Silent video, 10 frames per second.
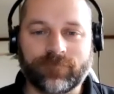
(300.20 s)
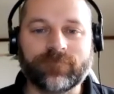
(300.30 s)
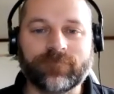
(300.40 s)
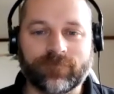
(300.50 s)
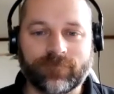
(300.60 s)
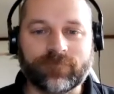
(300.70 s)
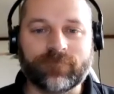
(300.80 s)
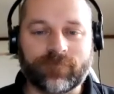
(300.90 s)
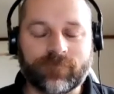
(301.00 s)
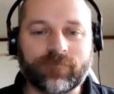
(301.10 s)

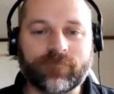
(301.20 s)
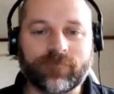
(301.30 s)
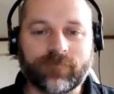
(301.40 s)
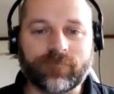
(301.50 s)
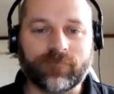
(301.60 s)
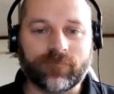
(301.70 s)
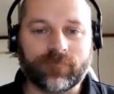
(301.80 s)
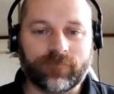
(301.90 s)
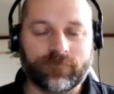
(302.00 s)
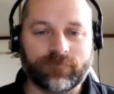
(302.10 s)

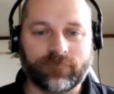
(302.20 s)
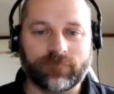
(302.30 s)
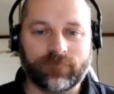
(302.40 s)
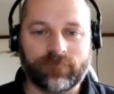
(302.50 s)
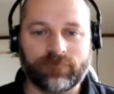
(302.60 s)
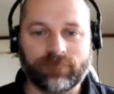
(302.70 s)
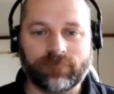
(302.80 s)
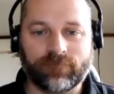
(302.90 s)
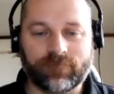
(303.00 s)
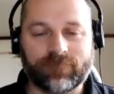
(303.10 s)

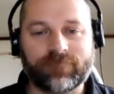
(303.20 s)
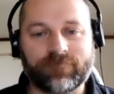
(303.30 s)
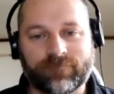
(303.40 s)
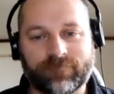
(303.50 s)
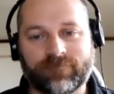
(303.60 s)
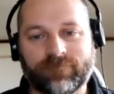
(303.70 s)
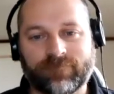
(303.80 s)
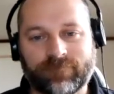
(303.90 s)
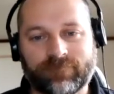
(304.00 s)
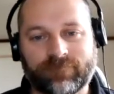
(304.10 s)

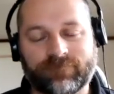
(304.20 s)
This person isn't speaking.